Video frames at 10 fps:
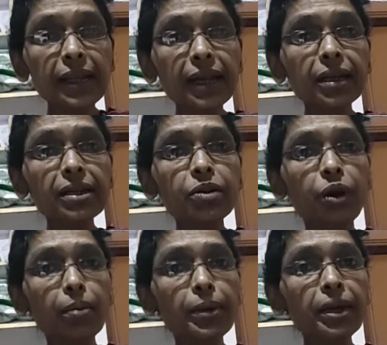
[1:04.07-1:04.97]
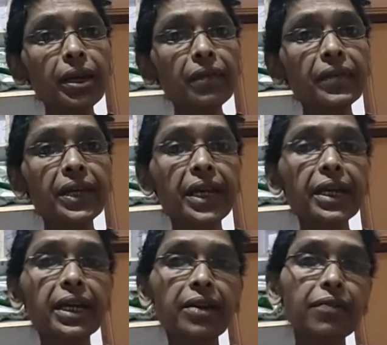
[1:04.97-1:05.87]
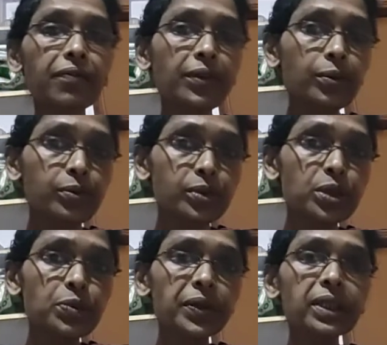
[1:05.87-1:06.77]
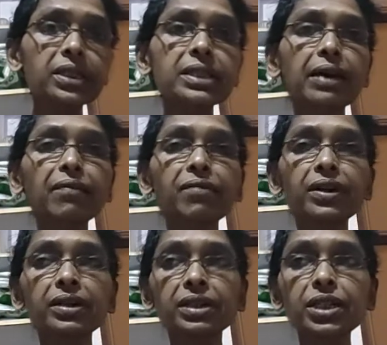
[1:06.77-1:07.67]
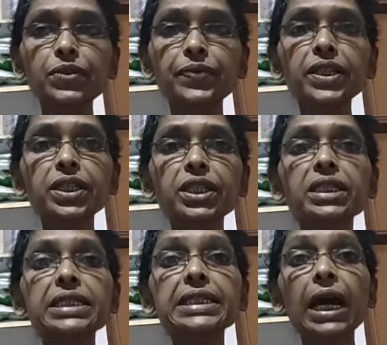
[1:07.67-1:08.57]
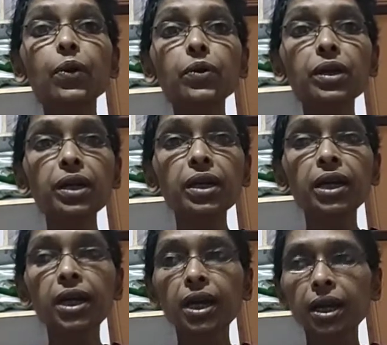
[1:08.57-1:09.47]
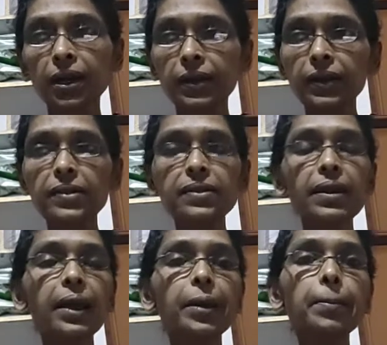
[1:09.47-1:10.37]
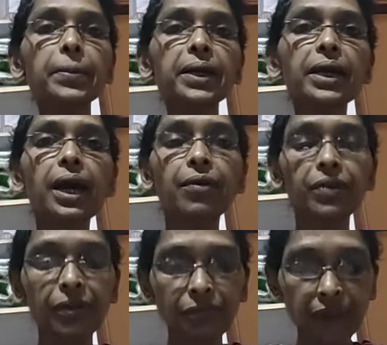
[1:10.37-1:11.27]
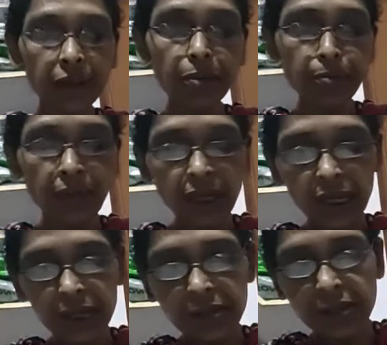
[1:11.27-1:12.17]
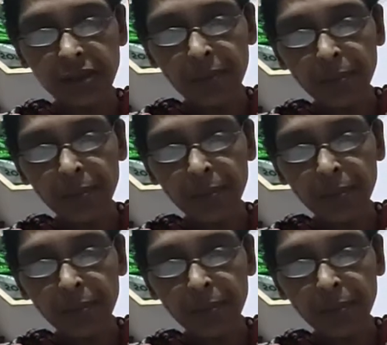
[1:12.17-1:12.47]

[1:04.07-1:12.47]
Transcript: that commonly we get confused with some words which sound the same but have different meanings.